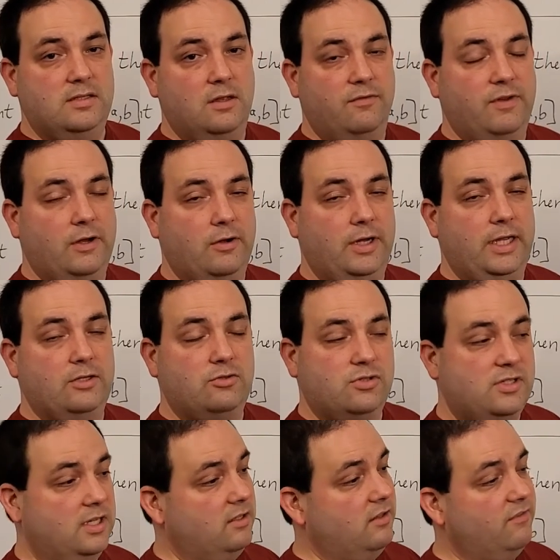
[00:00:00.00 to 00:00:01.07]
They're very
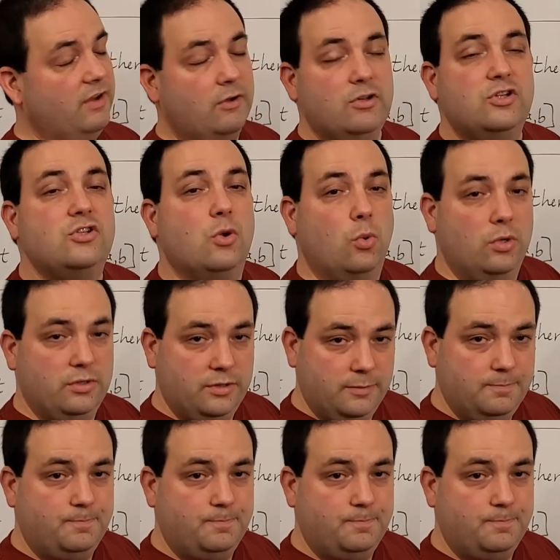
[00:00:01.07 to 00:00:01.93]
interesting. They're very short